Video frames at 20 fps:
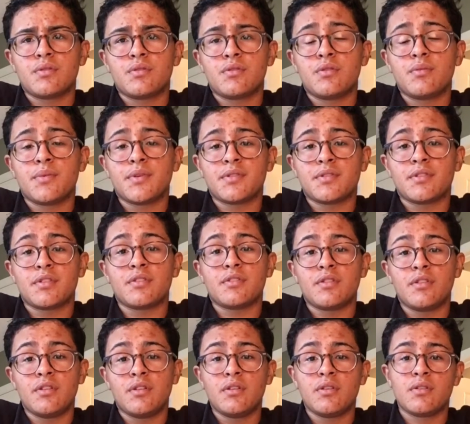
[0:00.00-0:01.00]
2 months on
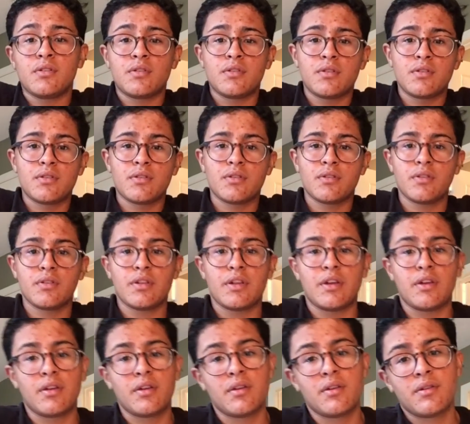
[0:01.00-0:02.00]
T.
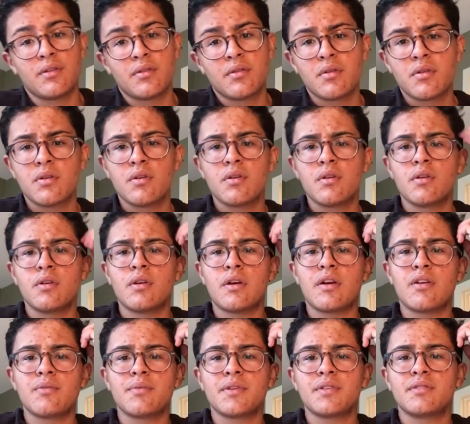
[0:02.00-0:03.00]
Like,
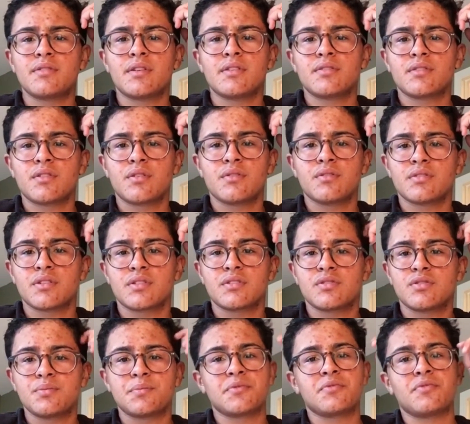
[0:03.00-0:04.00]
everybody says it goes like
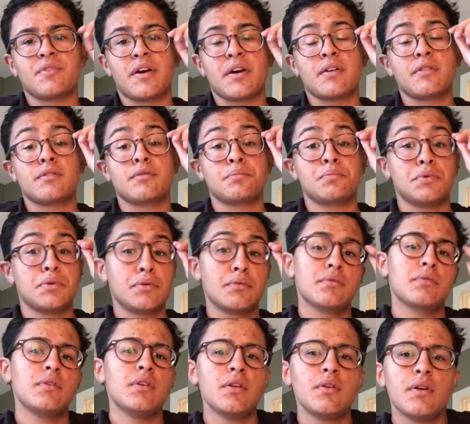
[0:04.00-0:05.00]
super fast,
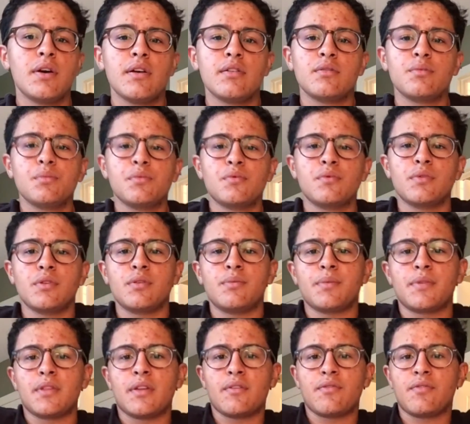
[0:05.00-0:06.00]
but you know, it hasn't really
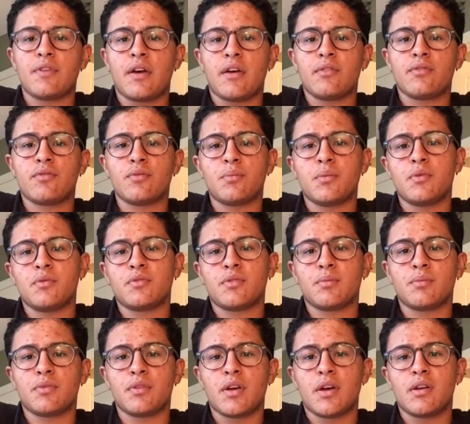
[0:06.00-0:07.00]
been that fast for me, which
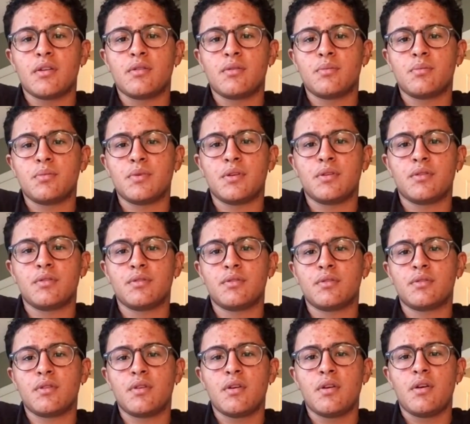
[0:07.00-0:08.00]
I'm glad, because
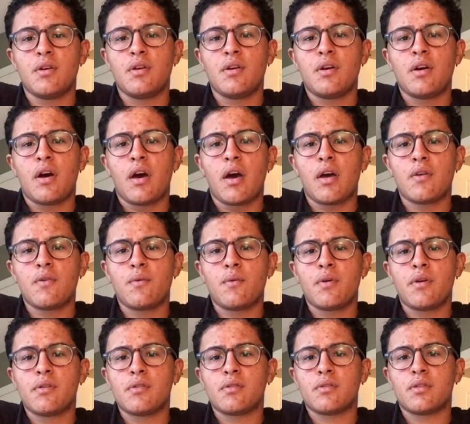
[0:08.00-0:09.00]
I don't
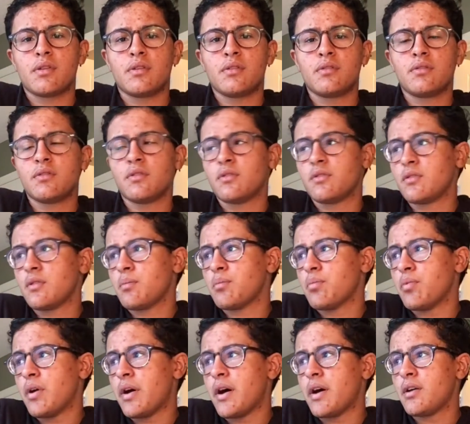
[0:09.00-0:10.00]
want things to zip
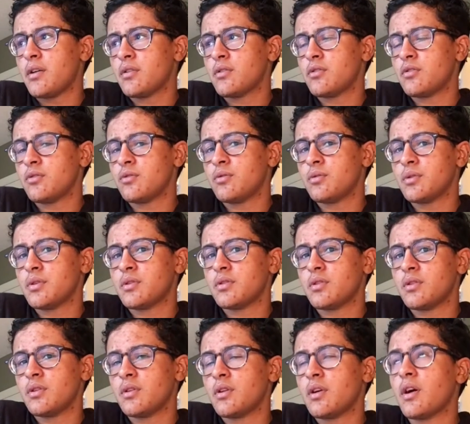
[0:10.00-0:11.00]
by too
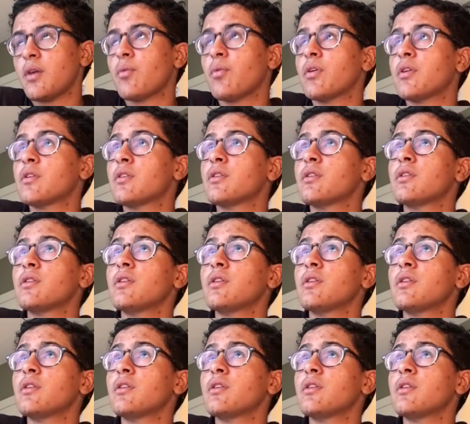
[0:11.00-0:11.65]
quickly. I want to